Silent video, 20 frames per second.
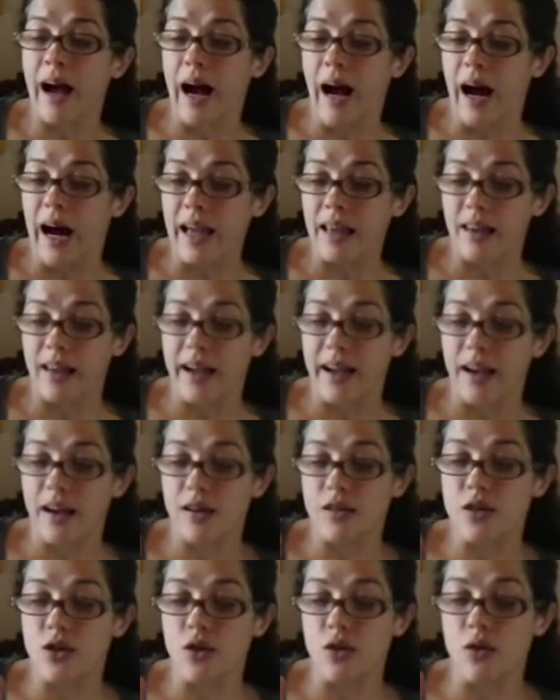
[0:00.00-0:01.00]
I like
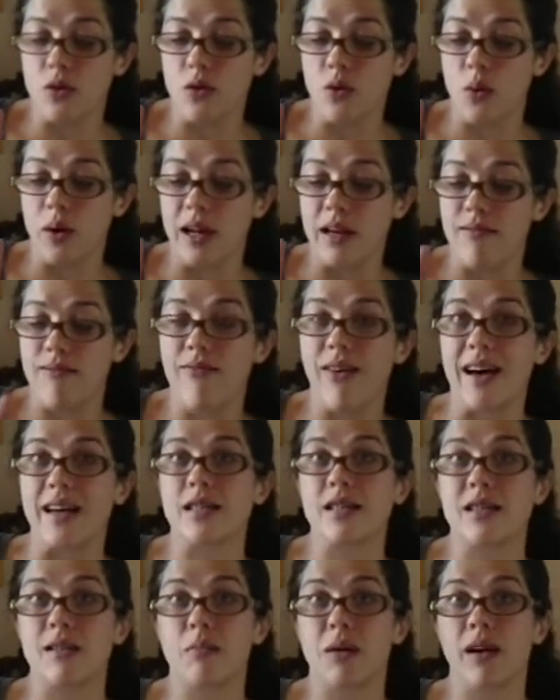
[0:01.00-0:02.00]
to
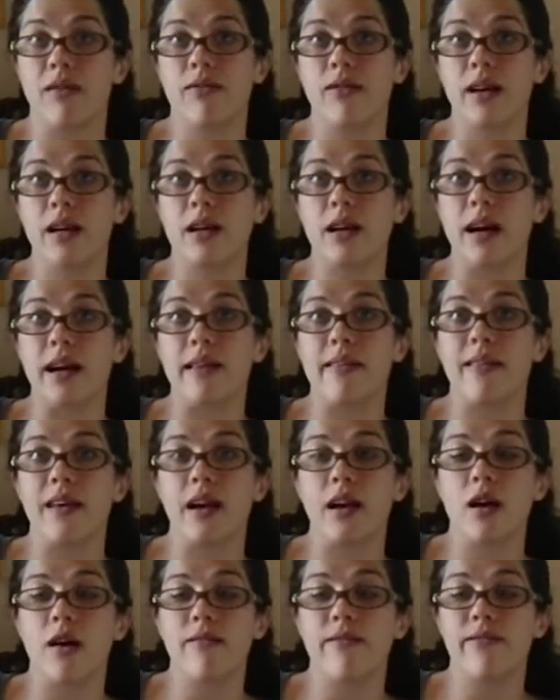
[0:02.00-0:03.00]
invest in my feet. I
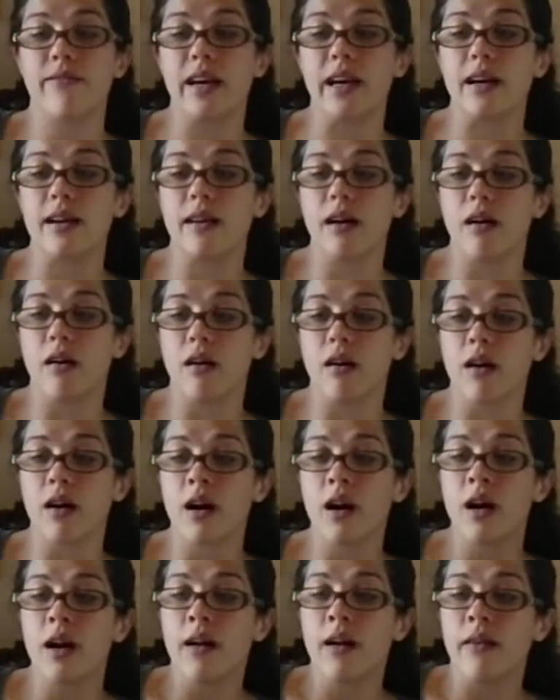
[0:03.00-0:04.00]
think feet
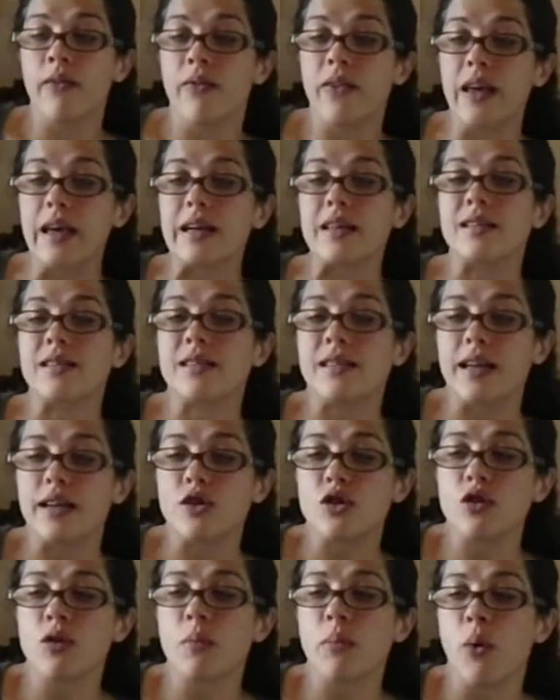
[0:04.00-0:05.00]
are the
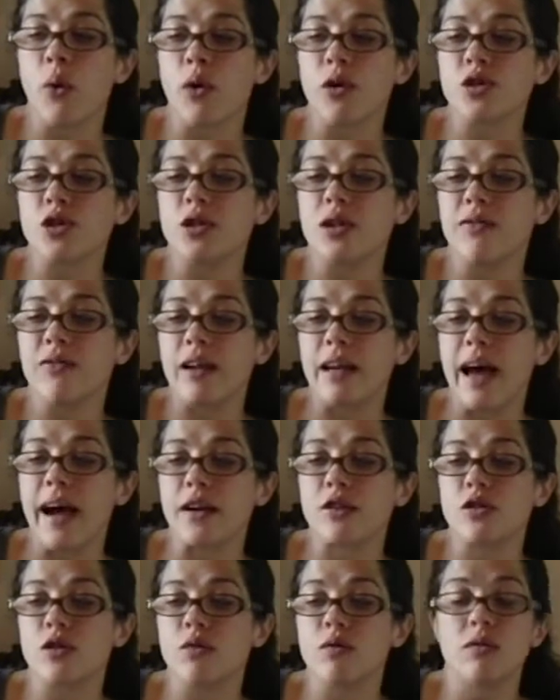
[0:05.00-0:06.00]
essential portion of an
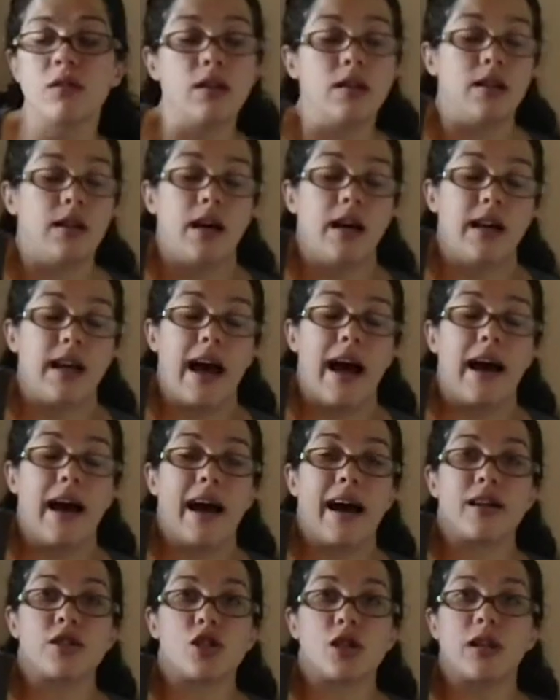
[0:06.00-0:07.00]

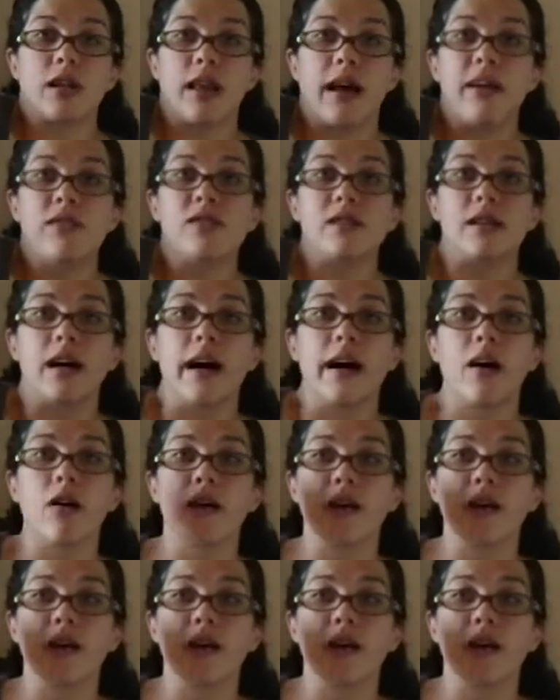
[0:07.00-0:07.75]
action lifestyle.